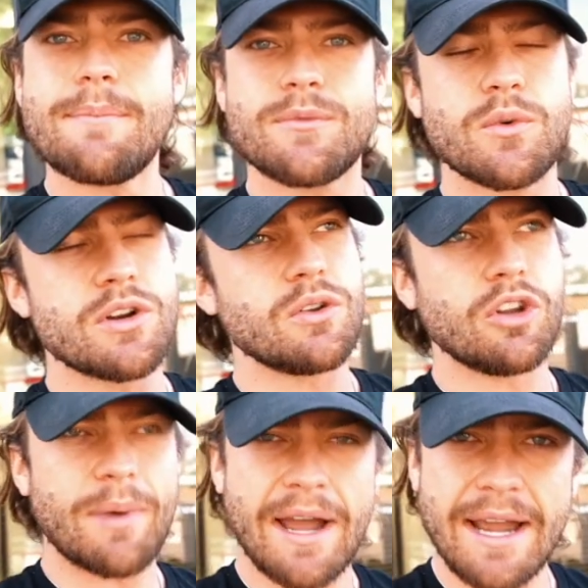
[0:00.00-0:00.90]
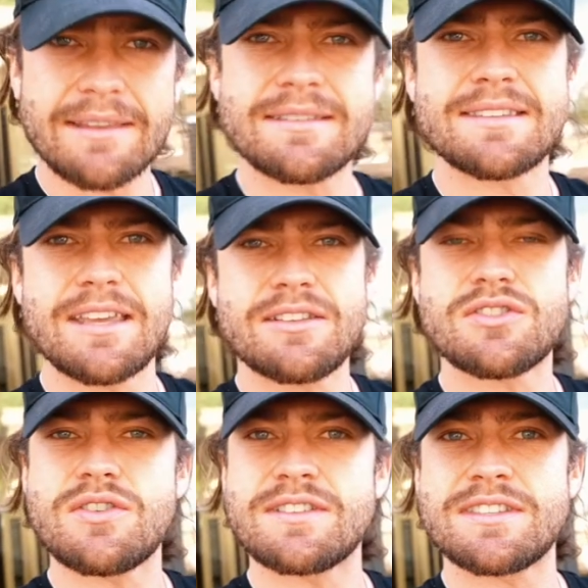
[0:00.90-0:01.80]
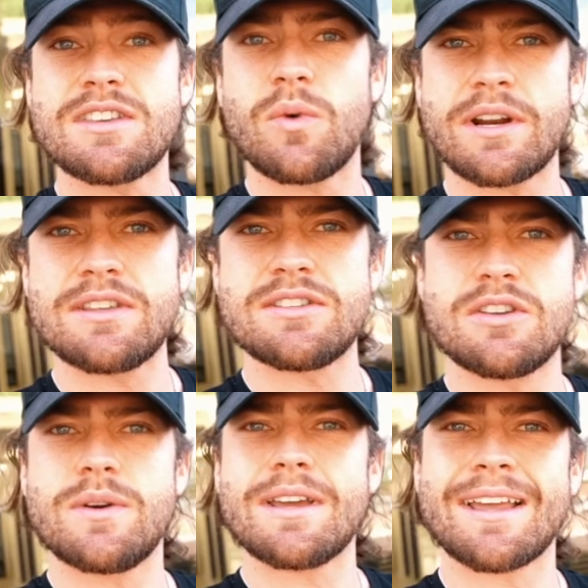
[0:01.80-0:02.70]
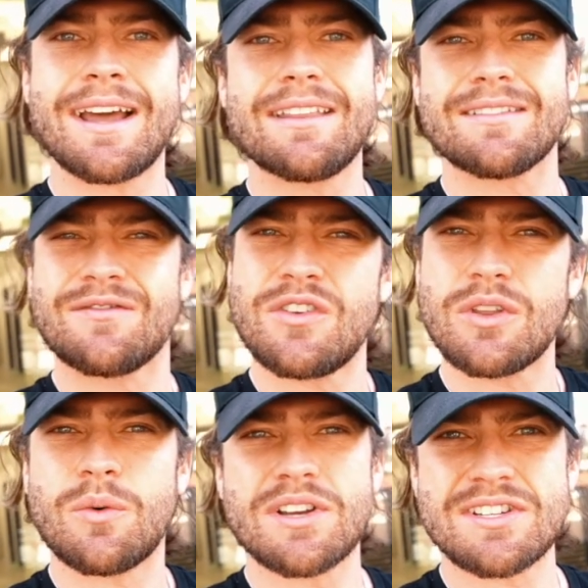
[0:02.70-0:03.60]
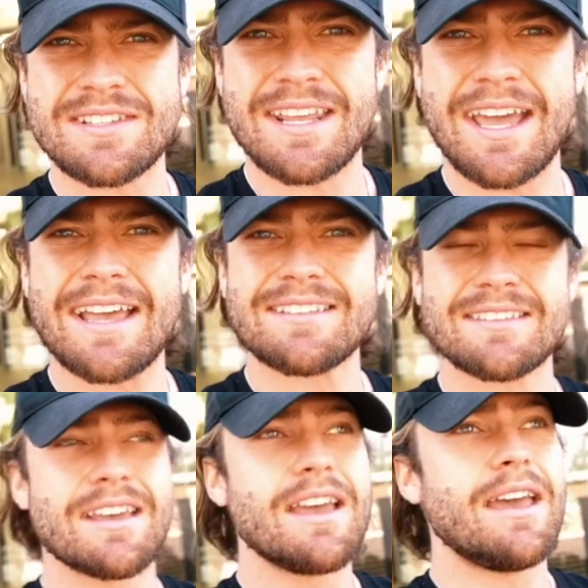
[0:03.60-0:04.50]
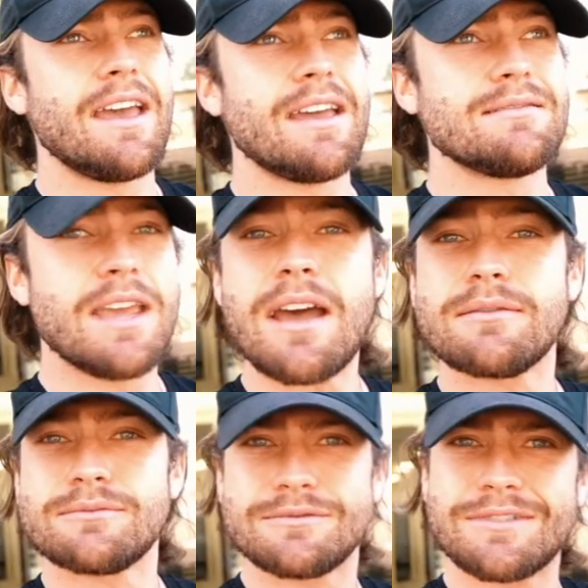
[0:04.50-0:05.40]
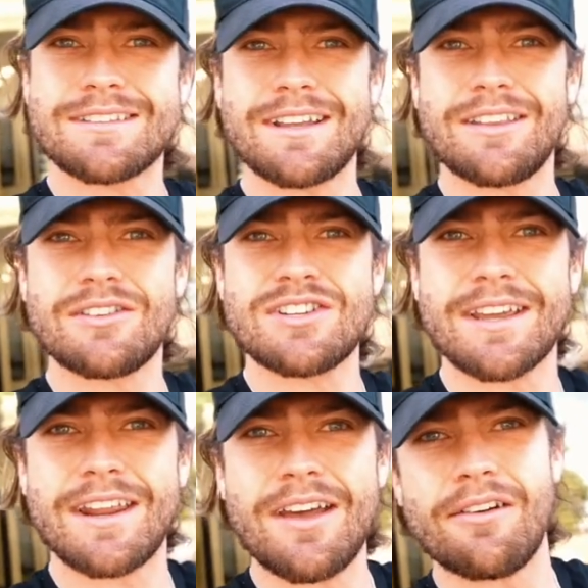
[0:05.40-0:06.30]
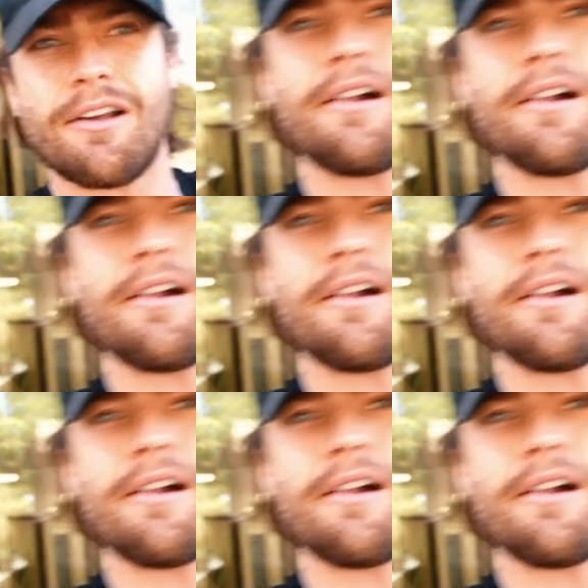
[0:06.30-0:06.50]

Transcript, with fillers: We're gonna do a little behind the scenes so you can see what he's doing and kind of a few of the questions that he asks. And yeah, let's get in there and check it out.